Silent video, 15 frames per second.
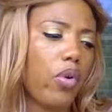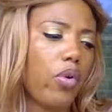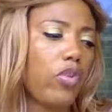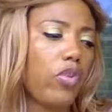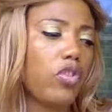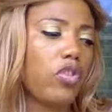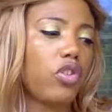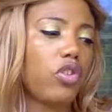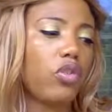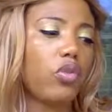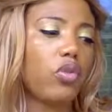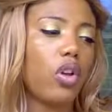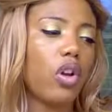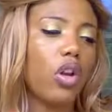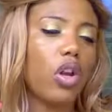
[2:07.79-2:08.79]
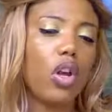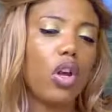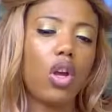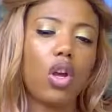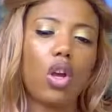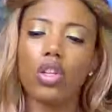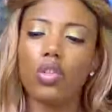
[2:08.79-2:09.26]
for June
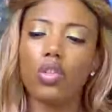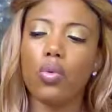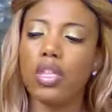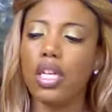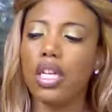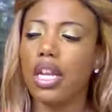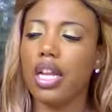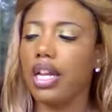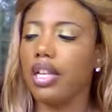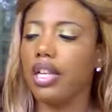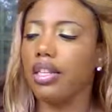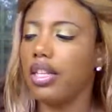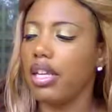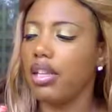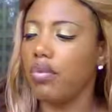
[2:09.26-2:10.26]
2019.